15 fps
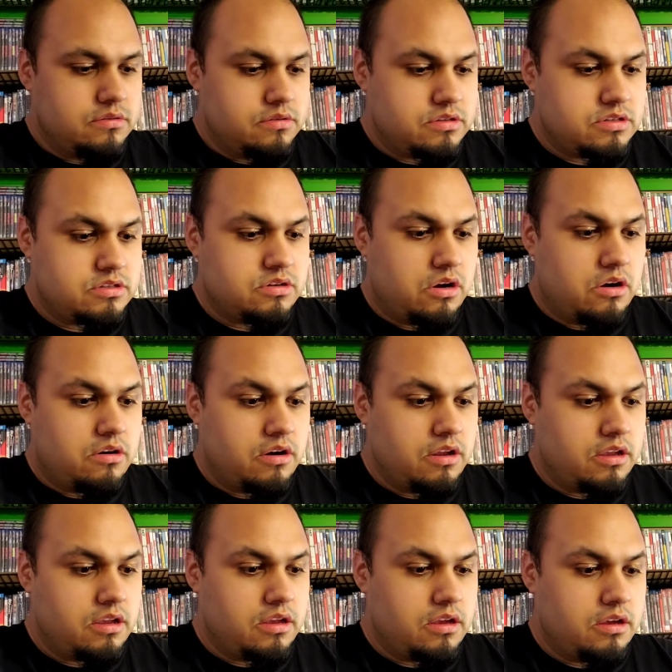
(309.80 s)

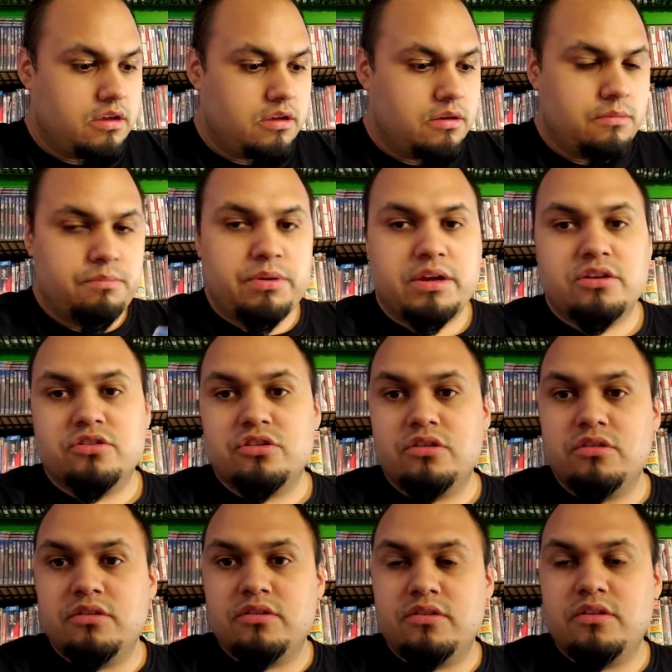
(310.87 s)
starring
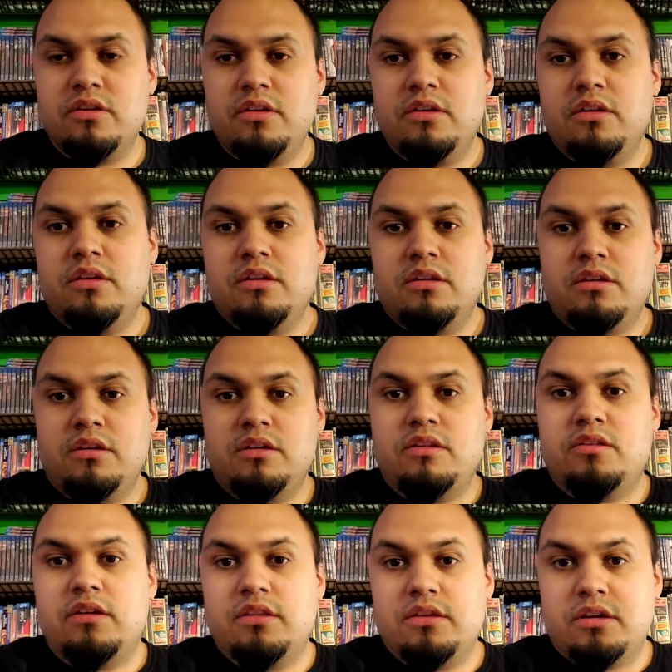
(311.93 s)
pictures.
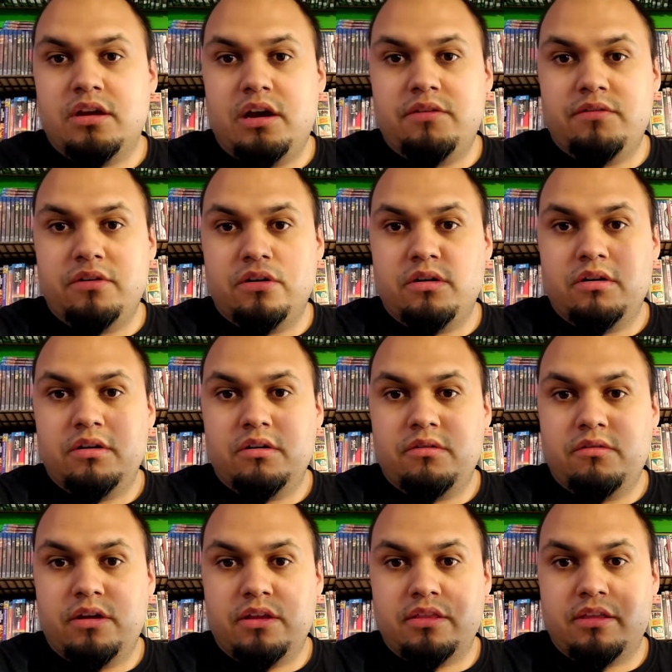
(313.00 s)
He's on the cover
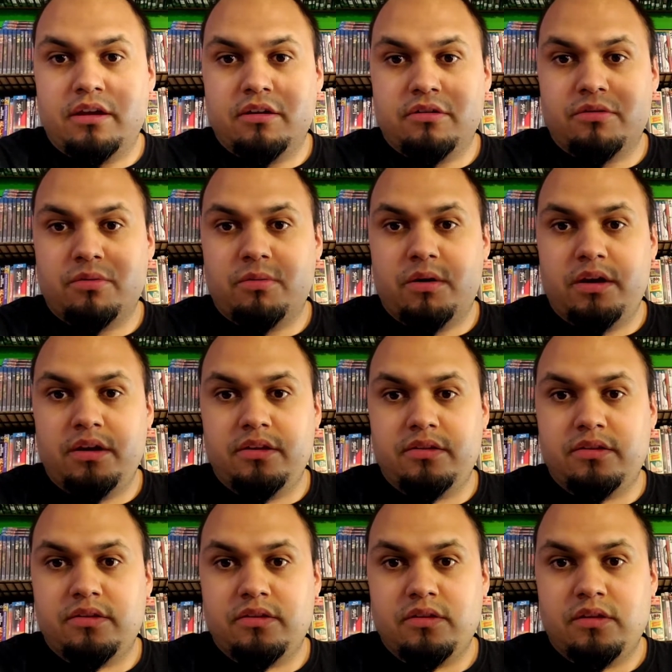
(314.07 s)
right there
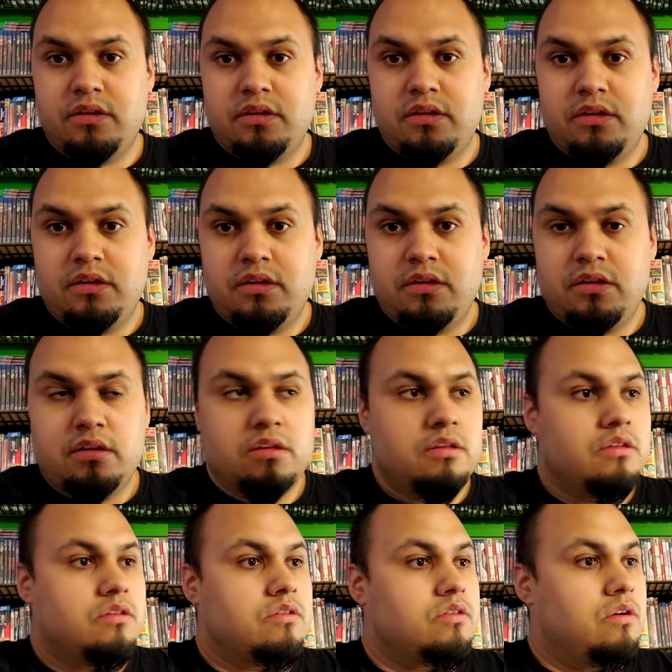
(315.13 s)
twice.
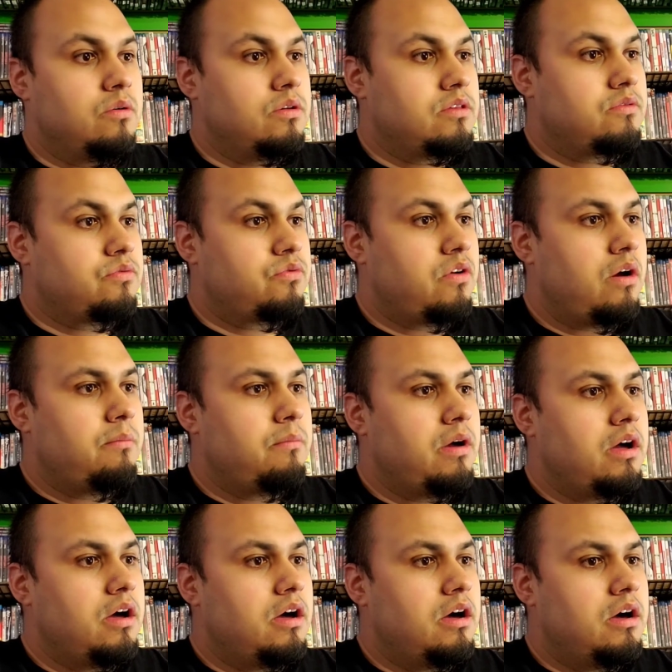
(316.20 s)
So it's from
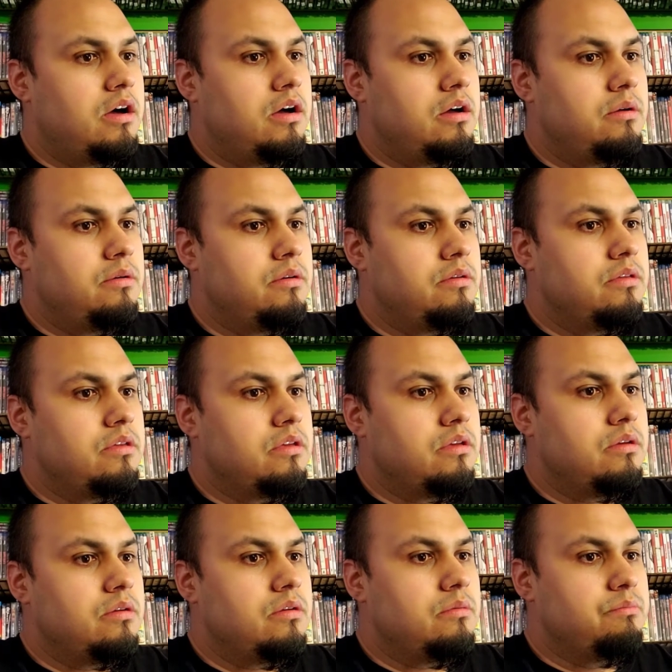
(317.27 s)

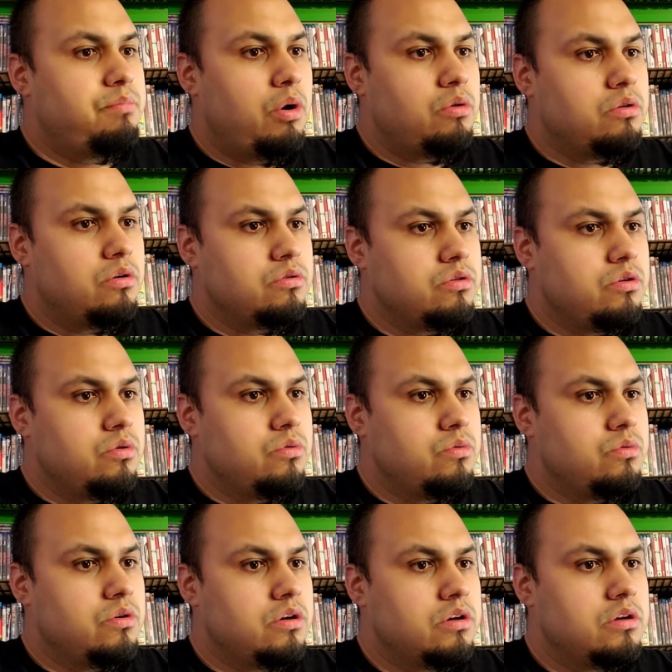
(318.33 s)
Bolo
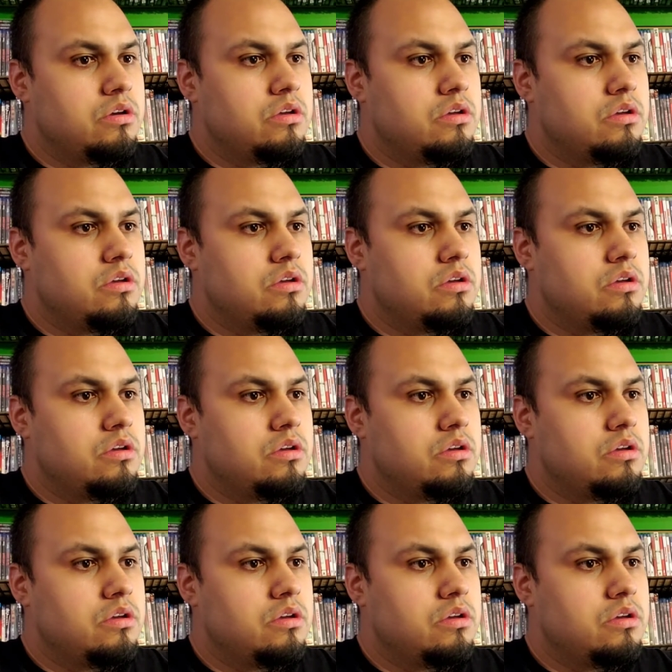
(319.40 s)
Young